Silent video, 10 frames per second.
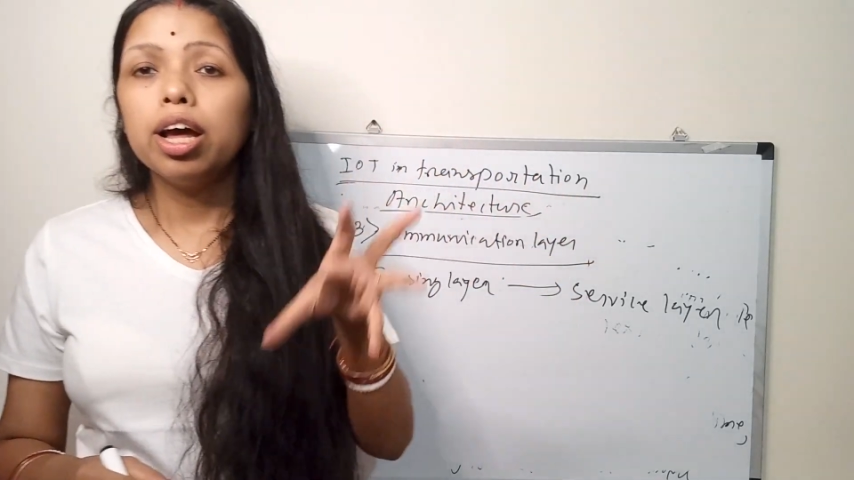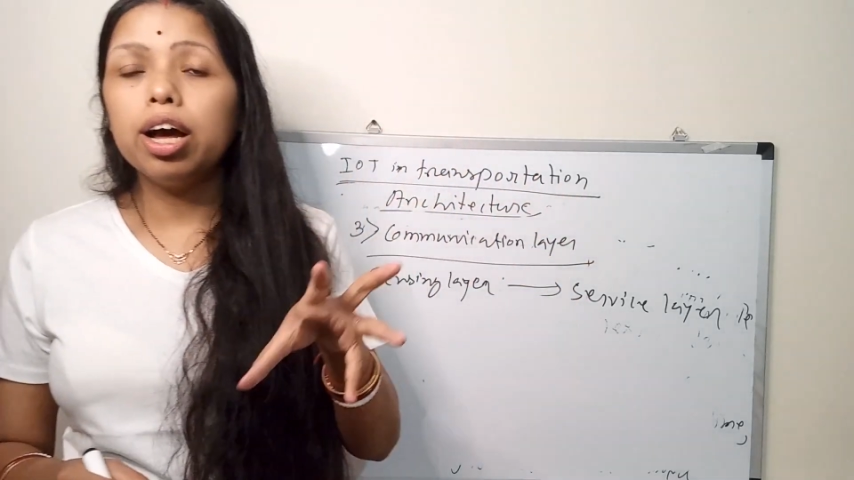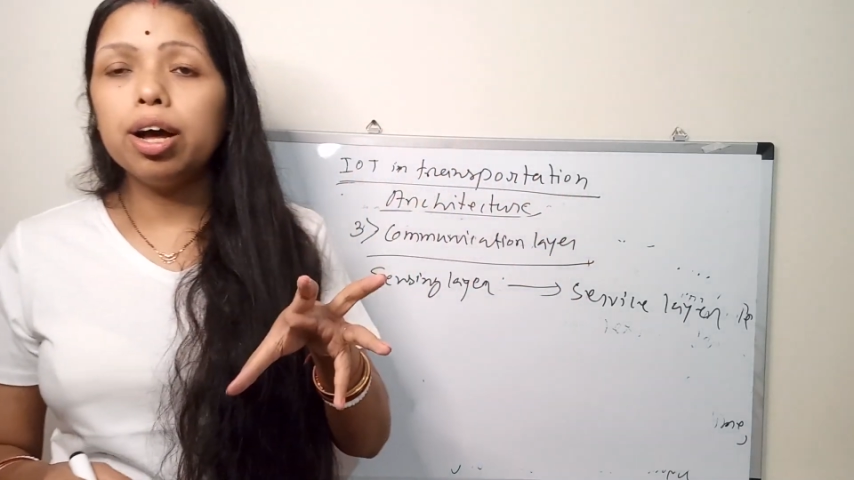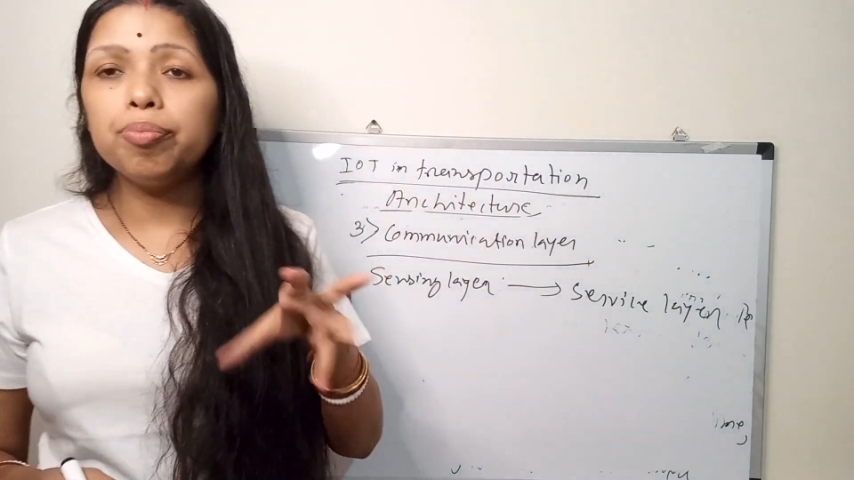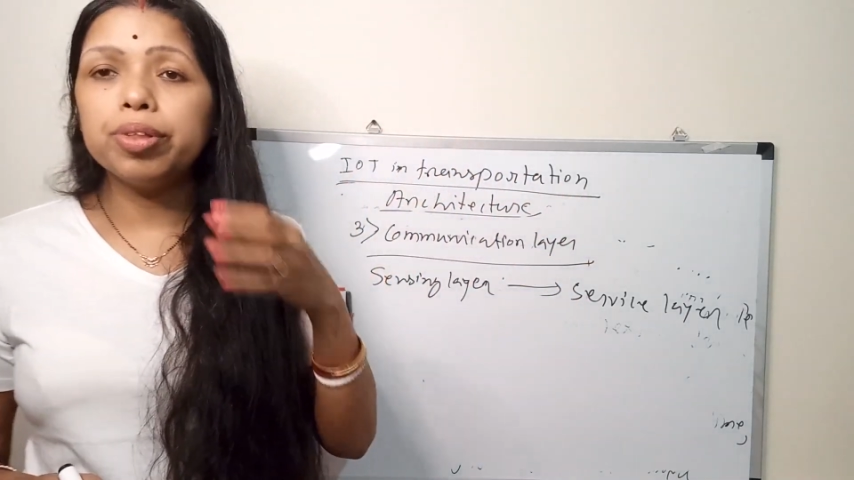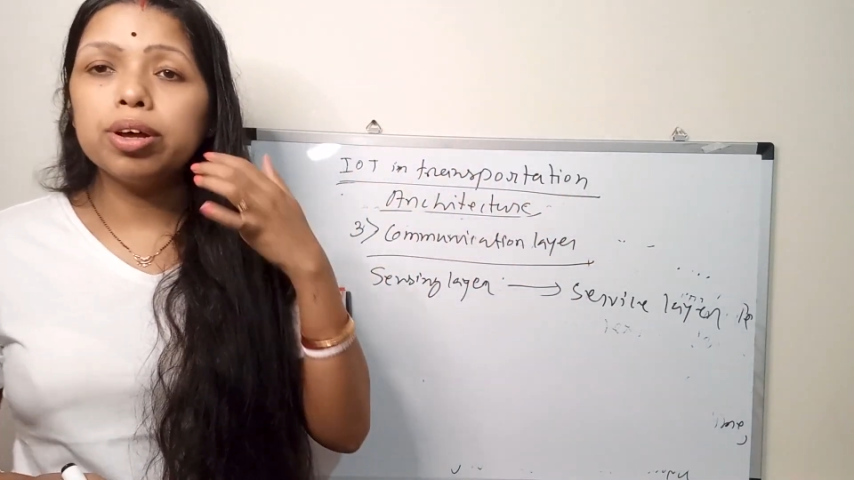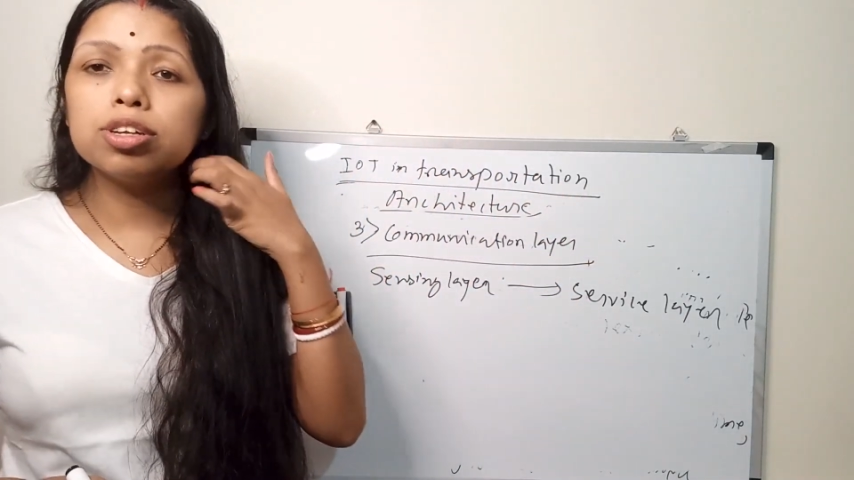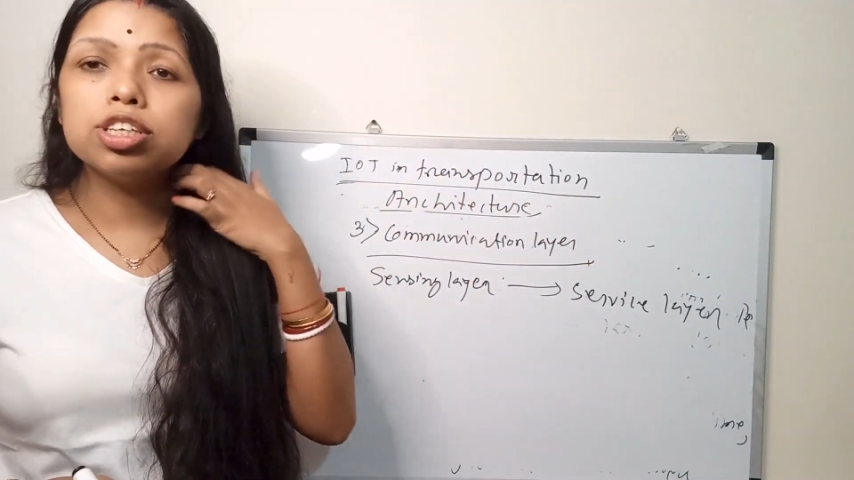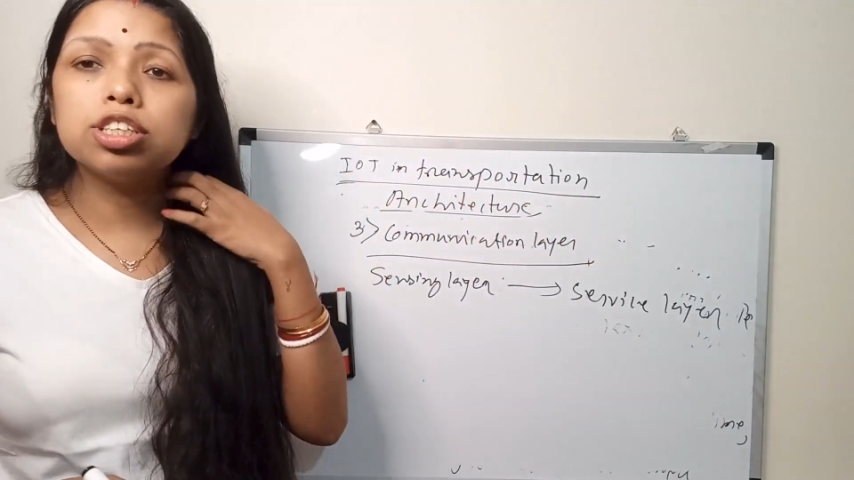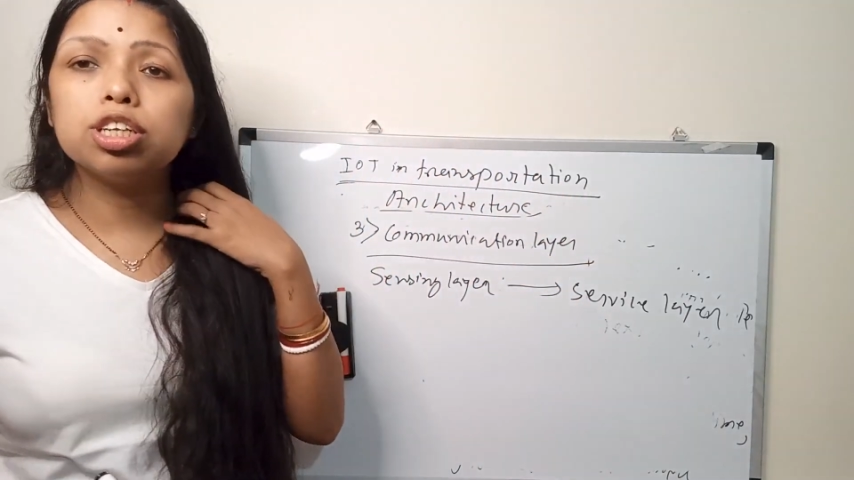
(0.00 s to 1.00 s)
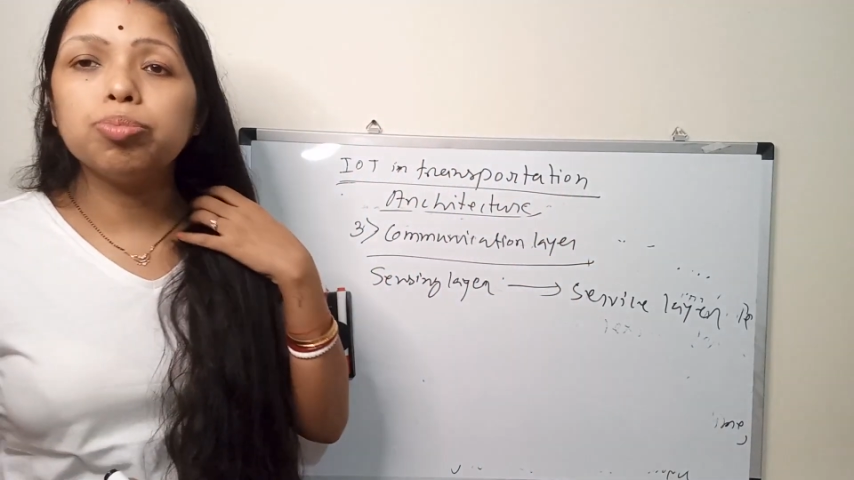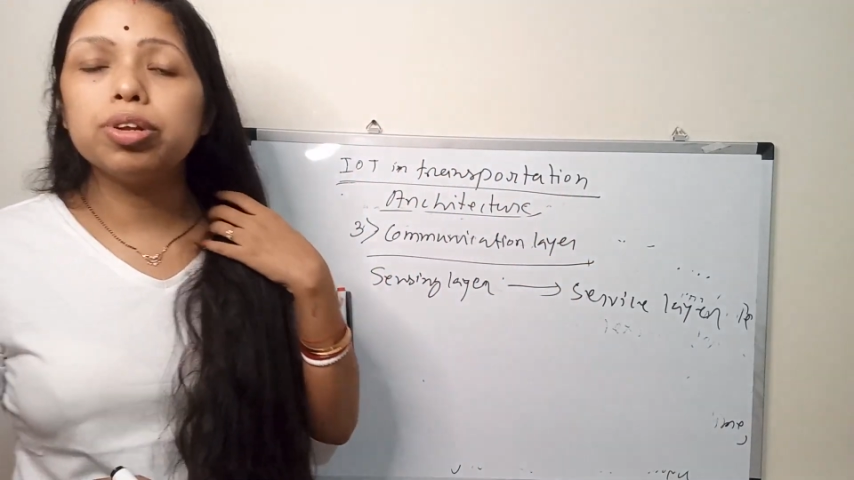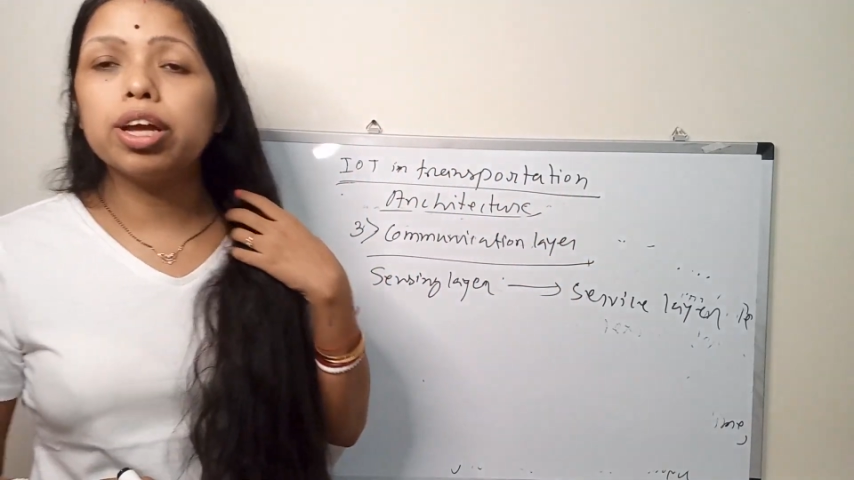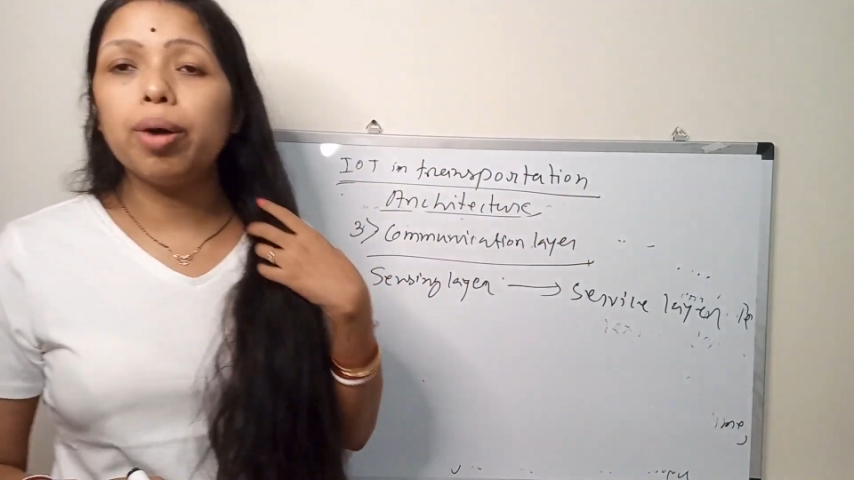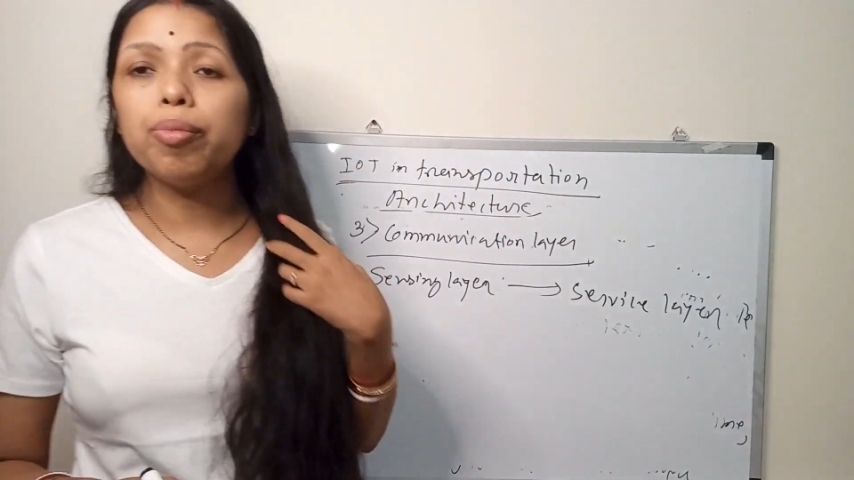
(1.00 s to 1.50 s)

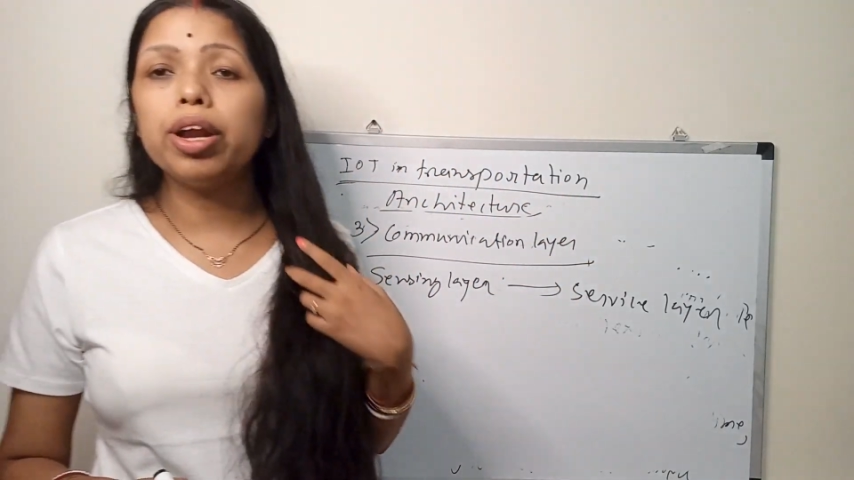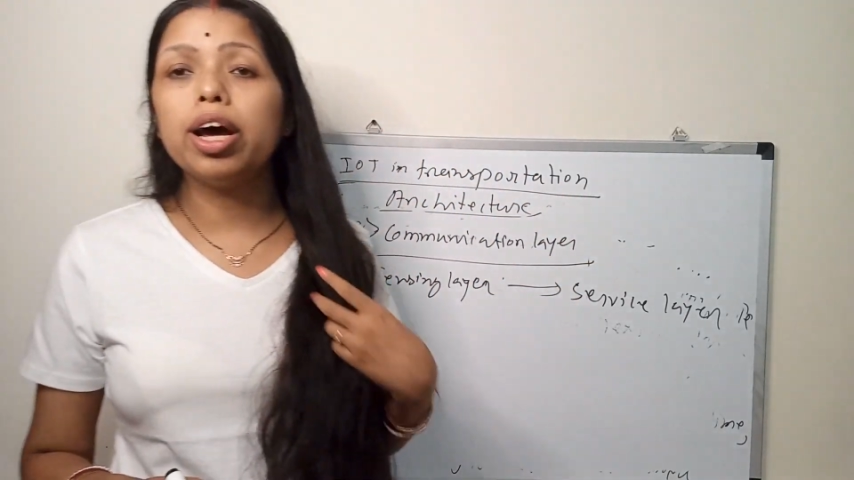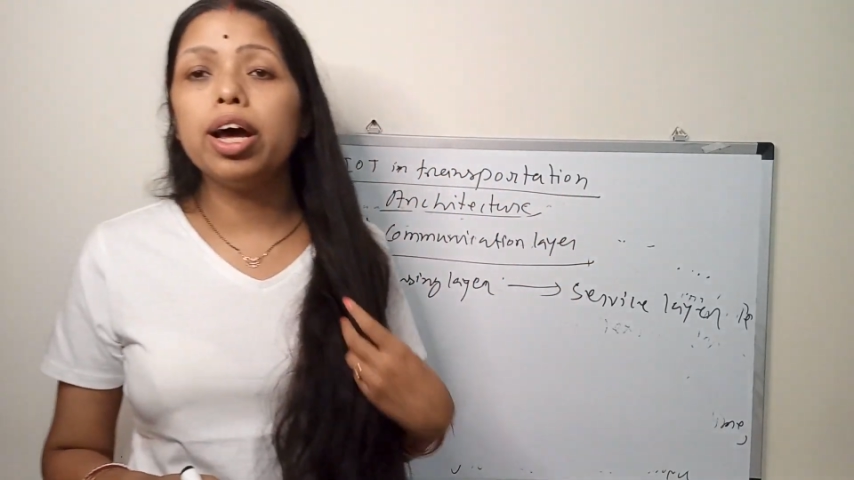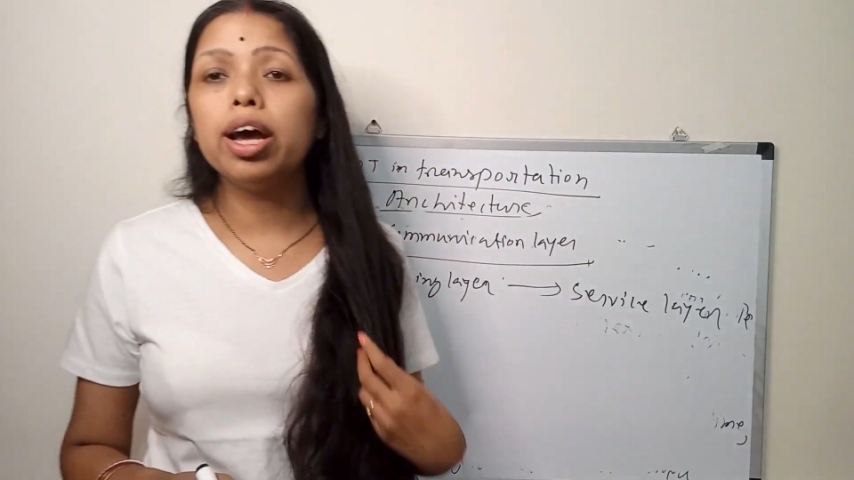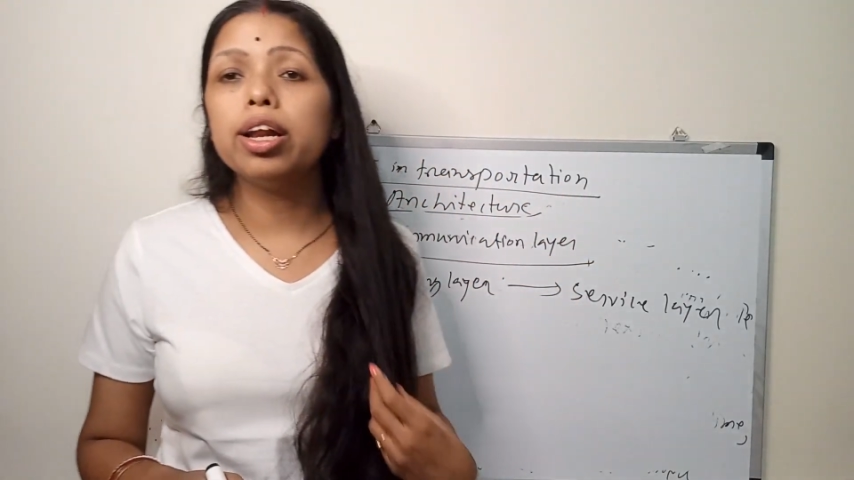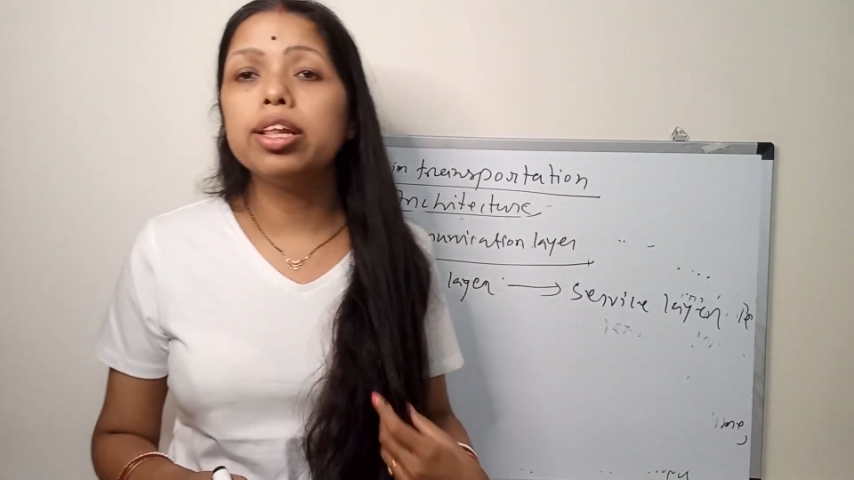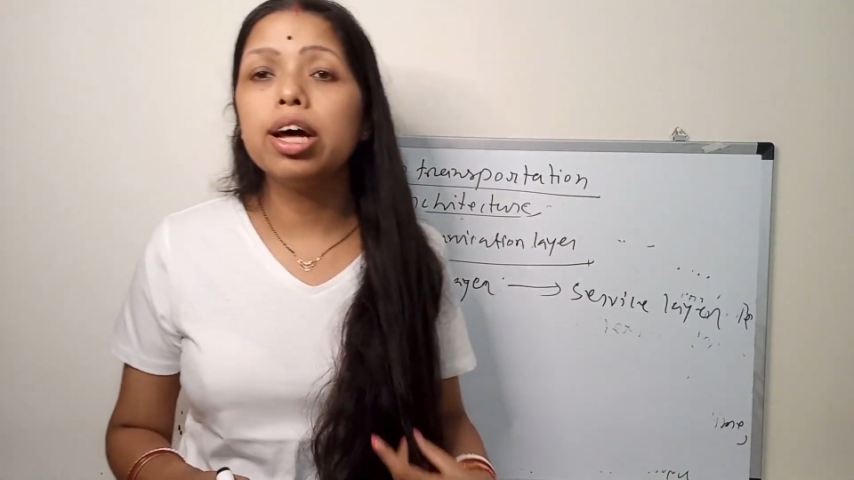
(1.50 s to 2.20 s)
CCTV camera and